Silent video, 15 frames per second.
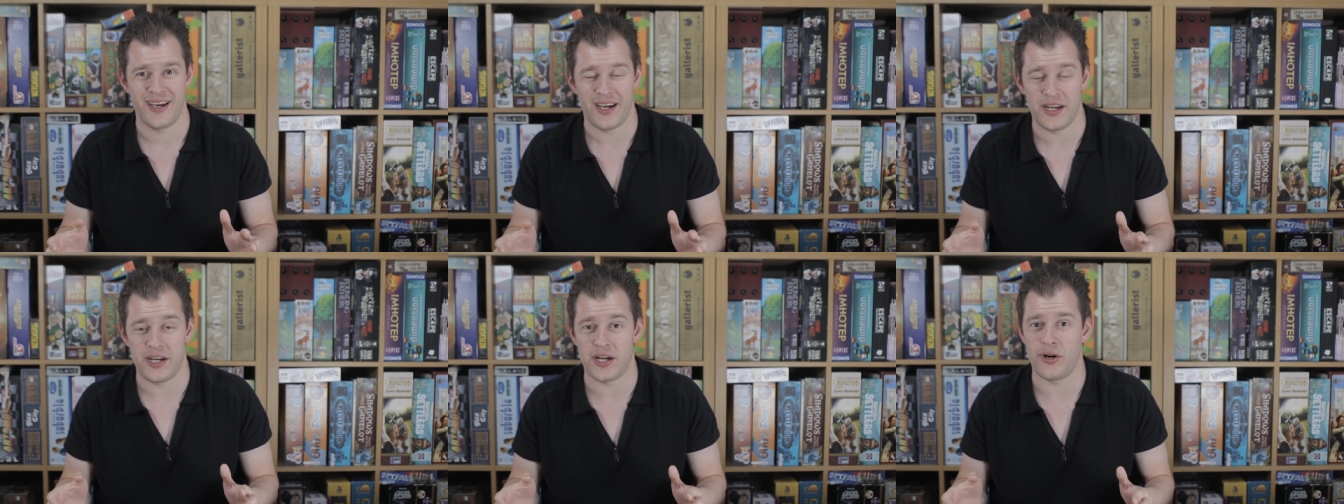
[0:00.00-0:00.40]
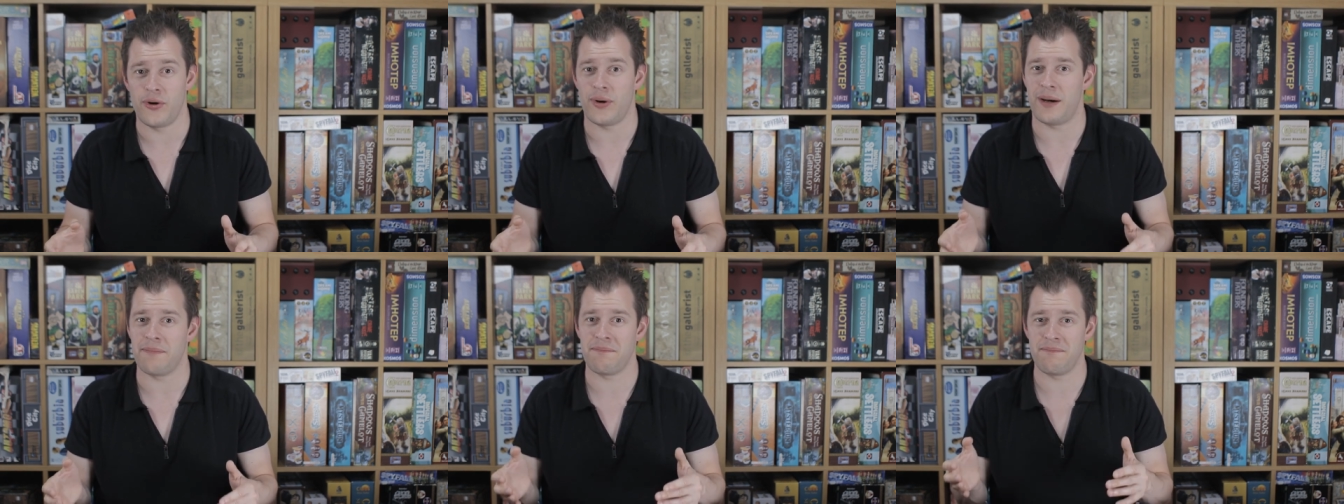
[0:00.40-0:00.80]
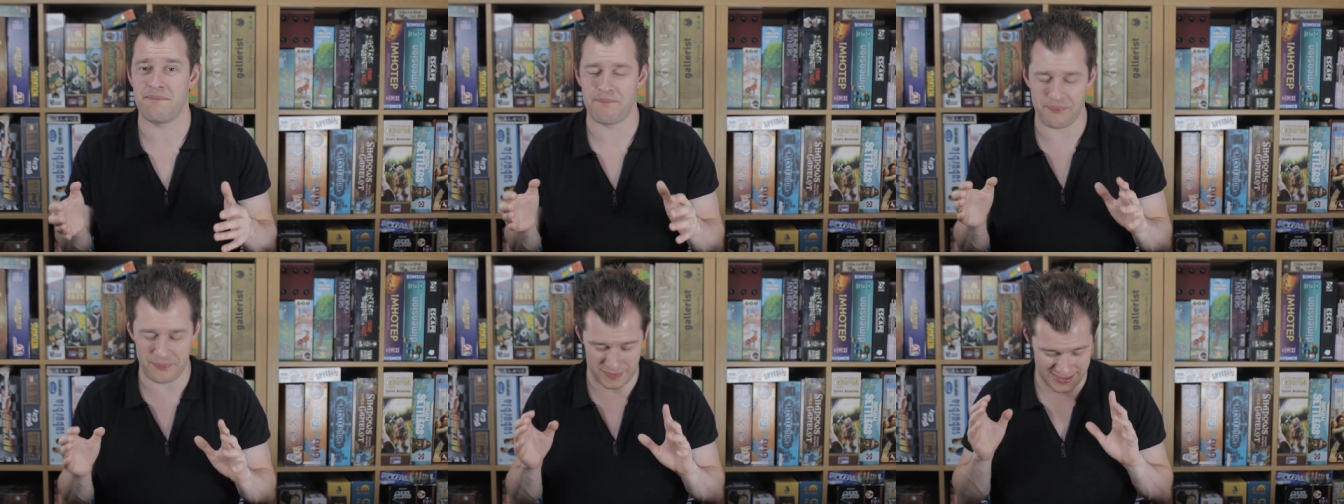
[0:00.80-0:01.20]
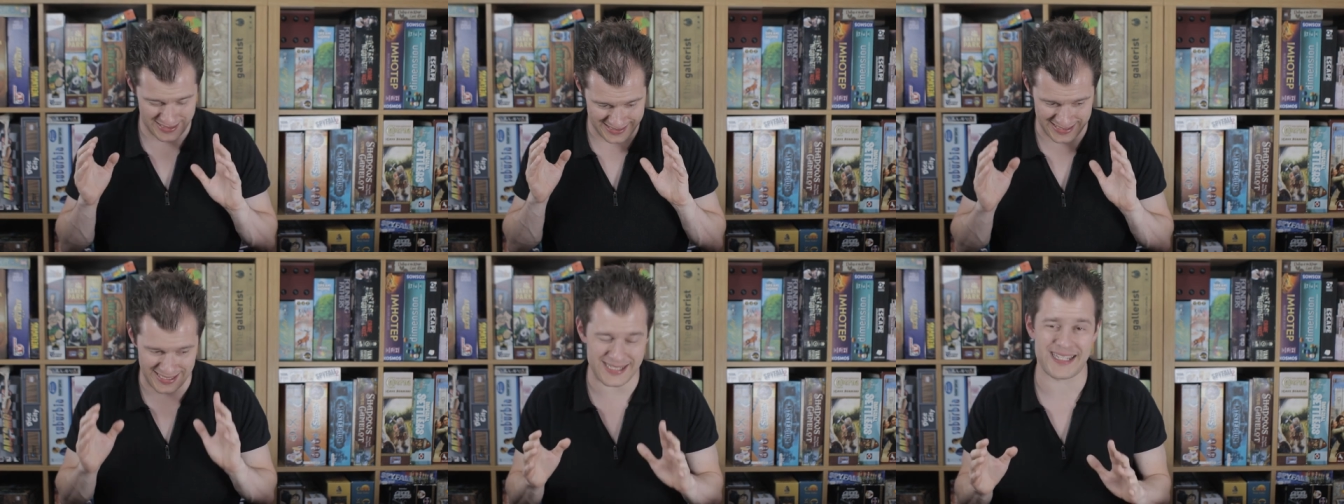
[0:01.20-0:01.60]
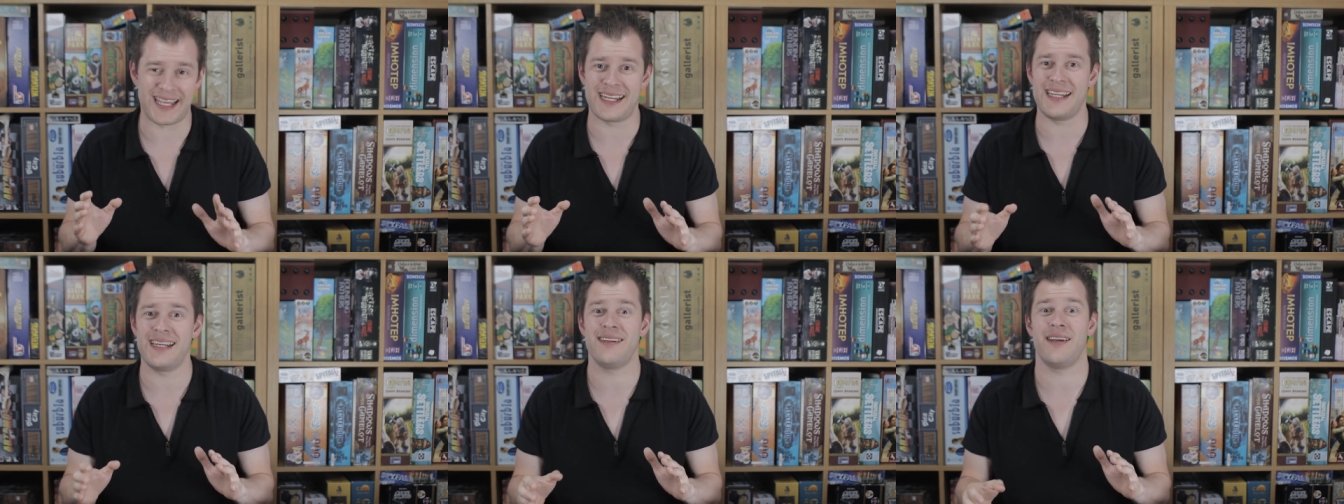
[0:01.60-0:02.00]
You know, it's
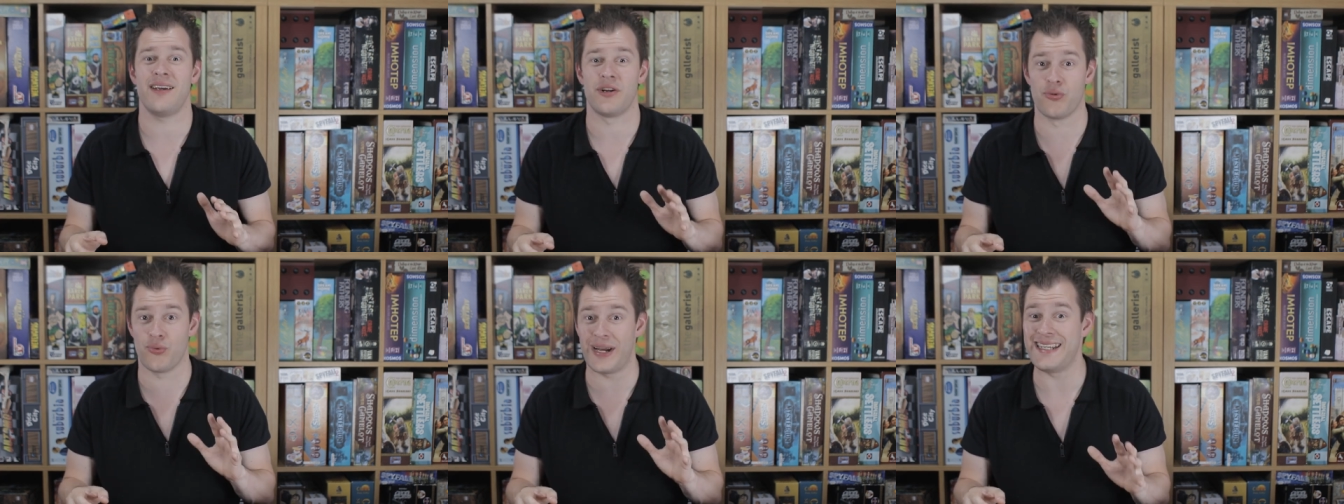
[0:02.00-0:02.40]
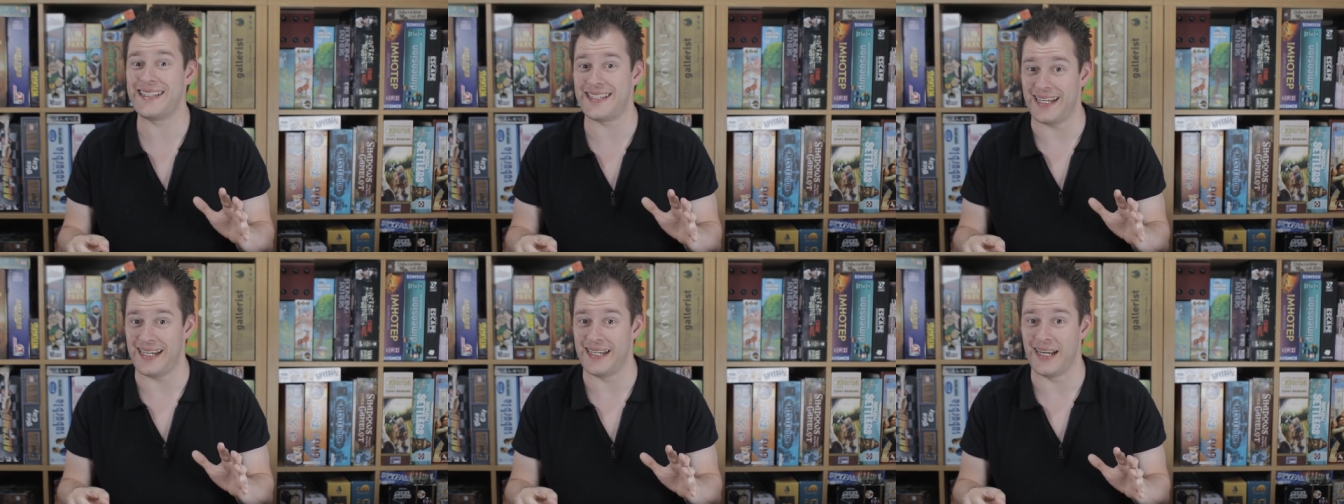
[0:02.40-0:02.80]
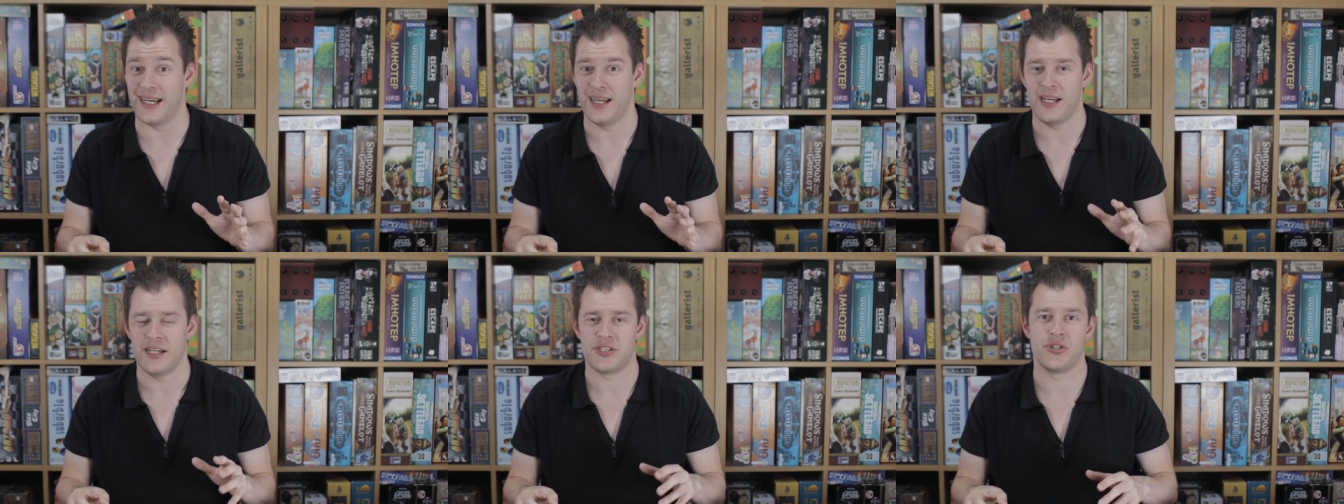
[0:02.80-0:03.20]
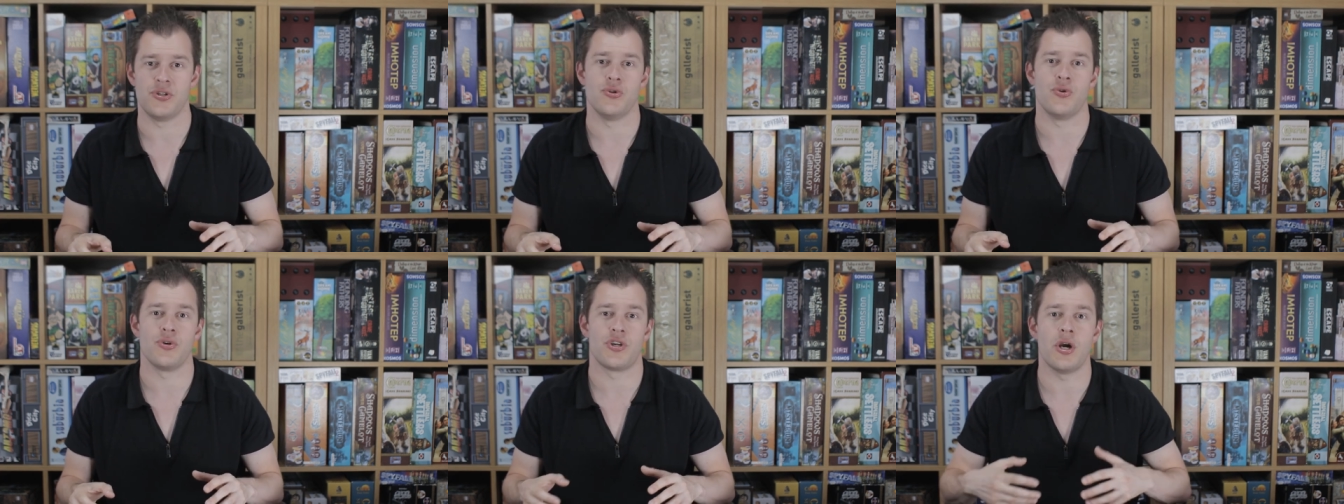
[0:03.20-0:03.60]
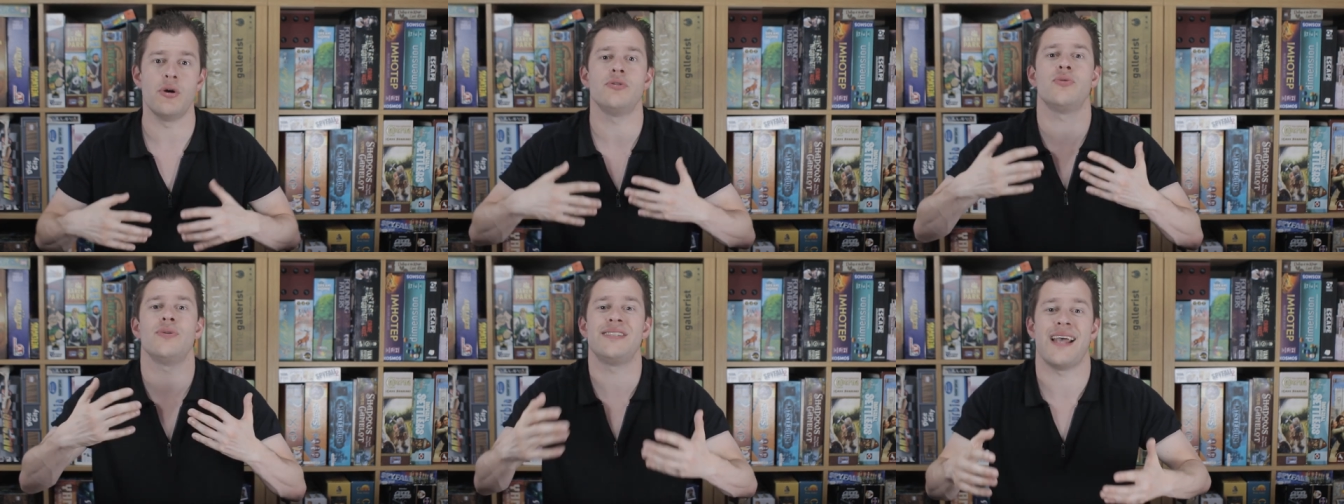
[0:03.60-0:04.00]
getting grating to go
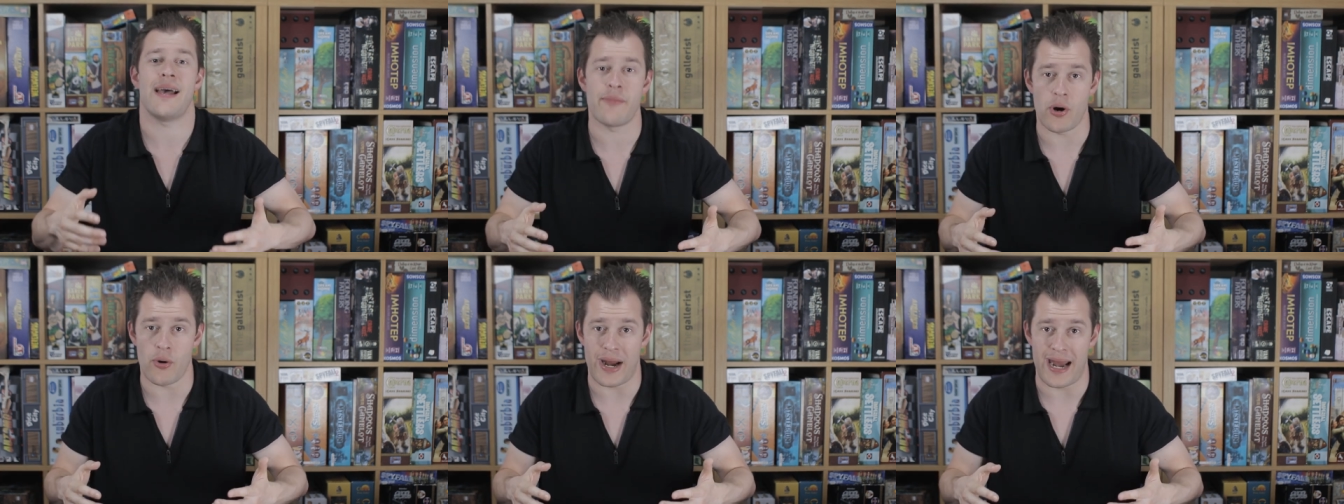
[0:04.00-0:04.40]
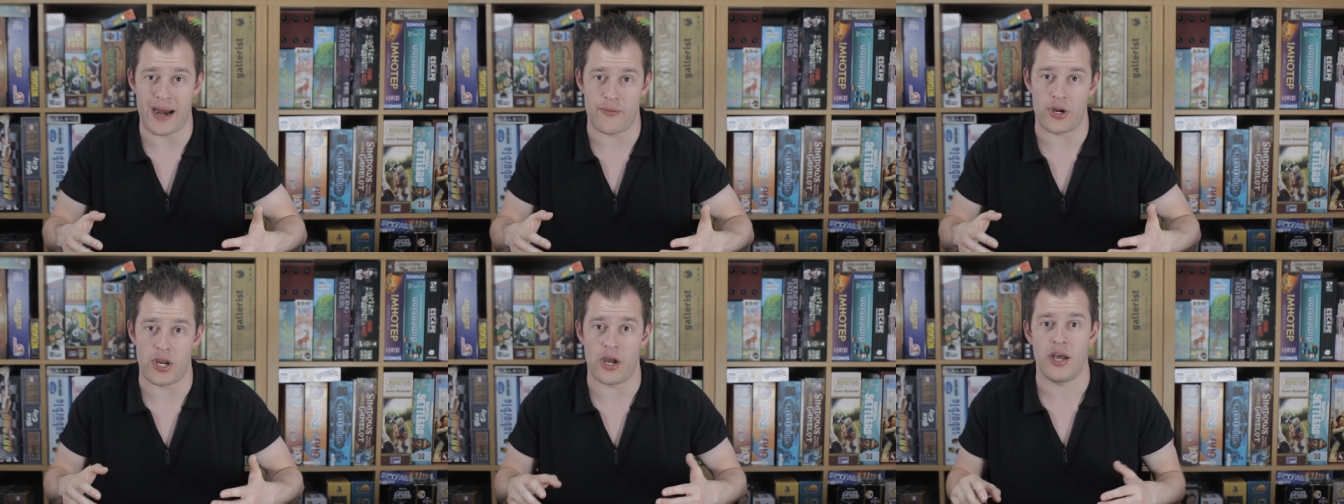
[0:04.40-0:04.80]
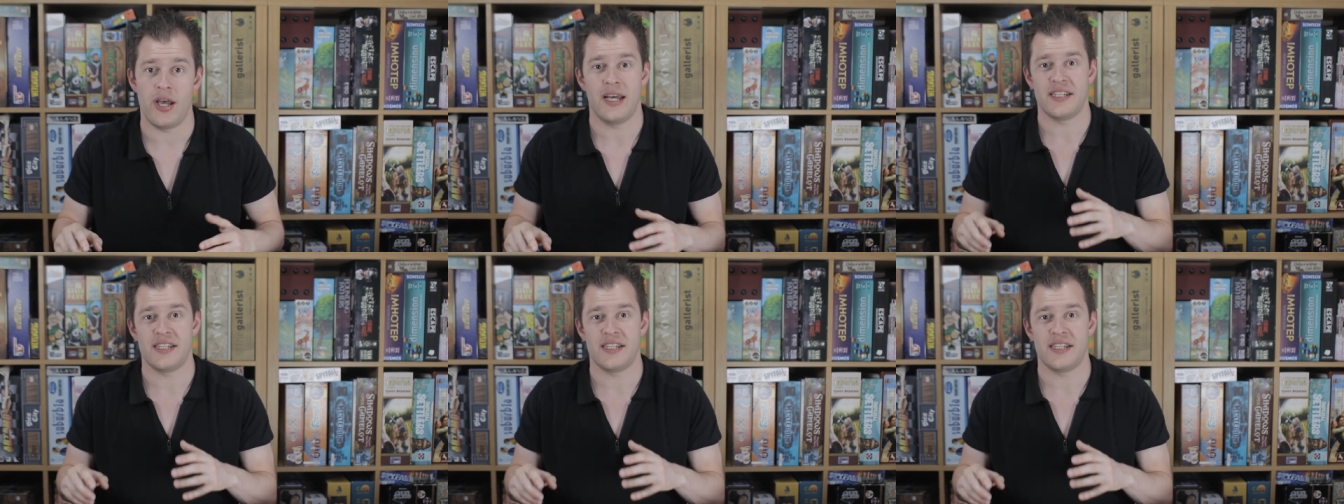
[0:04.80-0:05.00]
to a demo area,